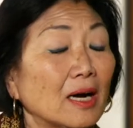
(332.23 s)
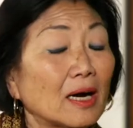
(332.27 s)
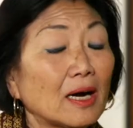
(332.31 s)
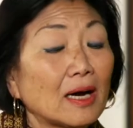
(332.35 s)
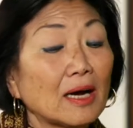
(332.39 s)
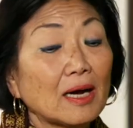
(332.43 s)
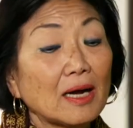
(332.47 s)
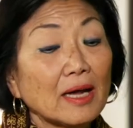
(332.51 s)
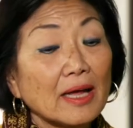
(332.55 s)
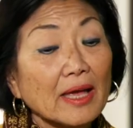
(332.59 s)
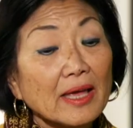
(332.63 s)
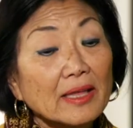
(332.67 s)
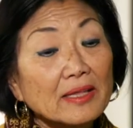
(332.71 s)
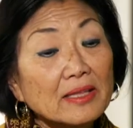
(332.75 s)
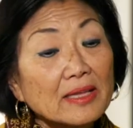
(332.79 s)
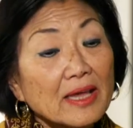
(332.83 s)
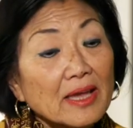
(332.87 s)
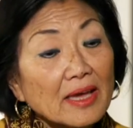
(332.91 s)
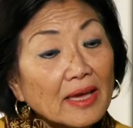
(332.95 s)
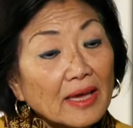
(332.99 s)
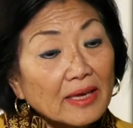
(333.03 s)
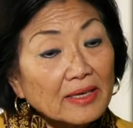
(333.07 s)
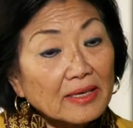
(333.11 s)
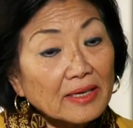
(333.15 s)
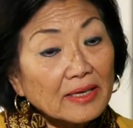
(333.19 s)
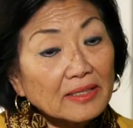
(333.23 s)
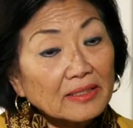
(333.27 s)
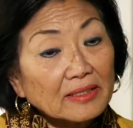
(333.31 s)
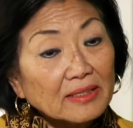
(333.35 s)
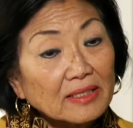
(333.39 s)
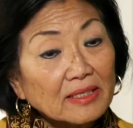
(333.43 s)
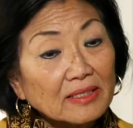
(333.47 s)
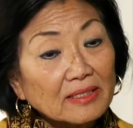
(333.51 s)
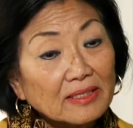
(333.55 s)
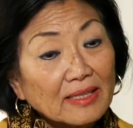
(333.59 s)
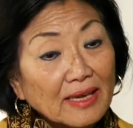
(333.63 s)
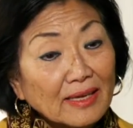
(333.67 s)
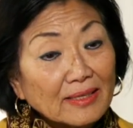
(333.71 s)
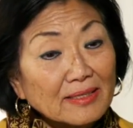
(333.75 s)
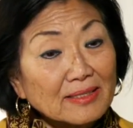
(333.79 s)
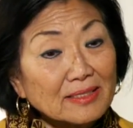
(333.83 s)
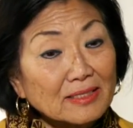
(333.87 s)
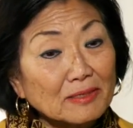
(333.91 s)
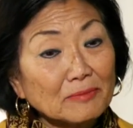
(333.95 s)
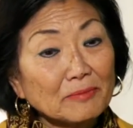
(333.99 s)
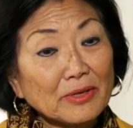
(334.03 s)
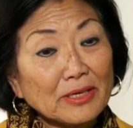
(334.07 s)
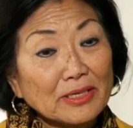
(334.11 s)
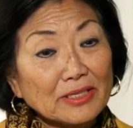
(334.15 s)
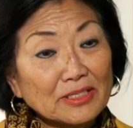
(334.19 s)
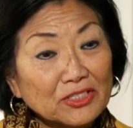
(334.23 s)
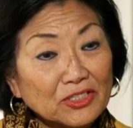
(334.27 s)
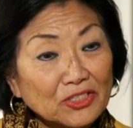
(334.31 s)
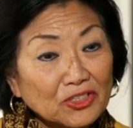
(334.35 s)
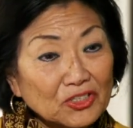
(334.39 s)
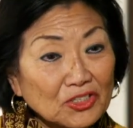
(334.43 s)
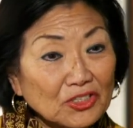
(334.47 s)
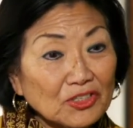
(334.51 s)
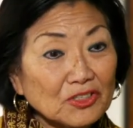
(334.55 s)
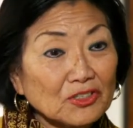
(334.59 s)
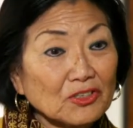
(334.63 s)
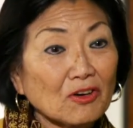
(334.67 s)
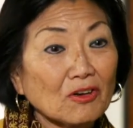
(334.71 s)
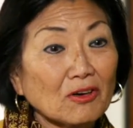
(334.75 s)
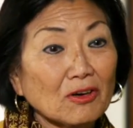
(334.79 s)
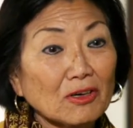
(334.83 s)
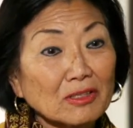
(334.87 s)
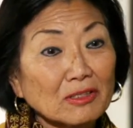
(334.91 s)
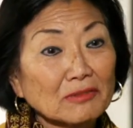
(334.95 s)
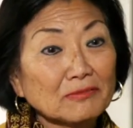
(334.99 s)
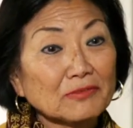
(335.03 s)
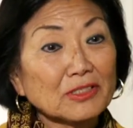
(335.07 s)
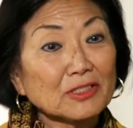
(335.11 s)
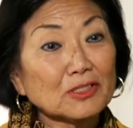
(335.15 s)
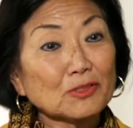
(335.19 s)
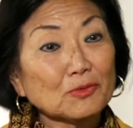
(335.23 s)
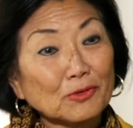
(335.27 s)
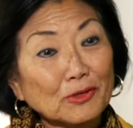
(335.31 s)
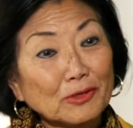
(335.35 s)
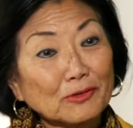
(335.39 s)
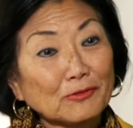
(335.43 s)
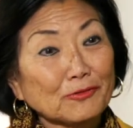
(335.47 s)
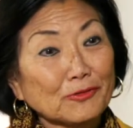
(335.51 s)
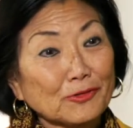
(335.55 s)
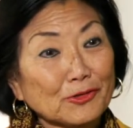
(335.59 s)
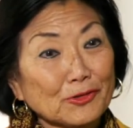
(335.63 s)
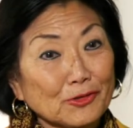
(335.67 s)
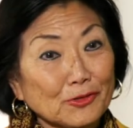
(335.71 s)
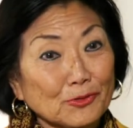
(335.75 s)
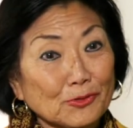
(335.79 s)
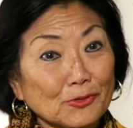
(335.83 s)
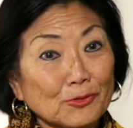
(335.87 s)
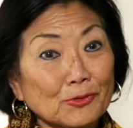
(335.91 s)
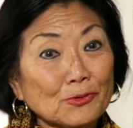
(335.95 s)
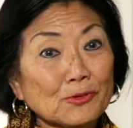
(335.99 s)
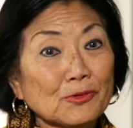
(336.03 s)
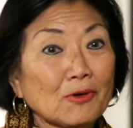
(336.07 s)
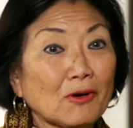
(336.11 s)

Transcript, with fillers: Uh, and, and I think that's the message, is all of us work for you.